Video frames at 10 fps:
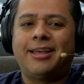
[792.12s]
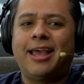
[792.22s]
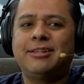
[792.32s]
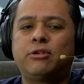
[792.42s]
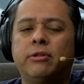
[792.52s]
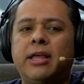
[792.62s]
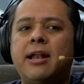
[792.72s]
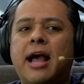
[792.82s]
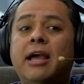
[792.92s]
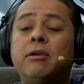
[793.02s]
And so then
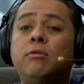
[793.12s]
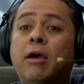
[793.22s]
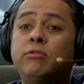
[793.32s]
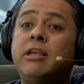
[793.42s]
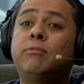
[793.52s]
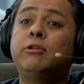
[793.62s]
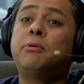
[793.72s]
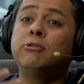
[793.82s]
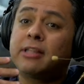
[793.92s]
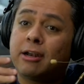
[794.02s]
I I was able to
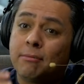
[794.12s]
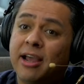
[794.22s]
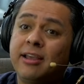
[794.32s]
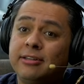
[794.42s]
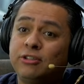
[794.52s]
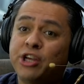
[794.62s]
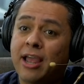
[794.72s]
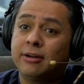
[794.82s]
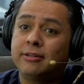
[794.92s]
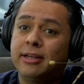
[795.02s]
post that on my
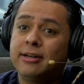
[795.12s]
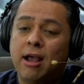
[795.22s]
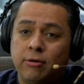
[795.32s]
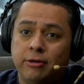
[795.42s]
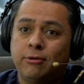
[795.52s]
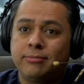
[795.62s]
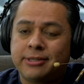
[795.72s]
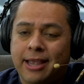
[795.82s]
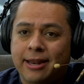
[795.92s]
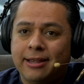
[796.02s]
channel, and now it
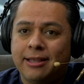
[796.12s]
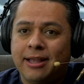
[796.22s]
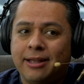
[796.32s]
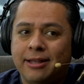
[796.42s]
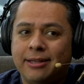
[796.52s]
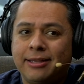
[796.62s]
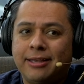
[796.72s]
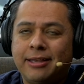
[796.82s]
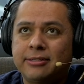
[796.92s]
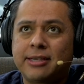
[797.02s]
almost got a, a
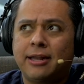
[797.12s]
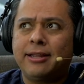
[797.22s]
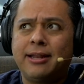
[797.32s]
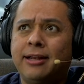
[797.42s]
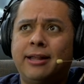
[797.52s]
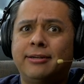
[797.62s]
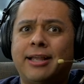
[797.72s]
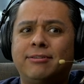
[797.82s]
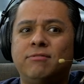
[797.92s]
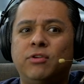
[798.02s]
it's got like nine hundred
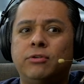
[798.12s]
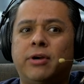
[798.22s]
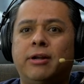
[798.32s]
thousand views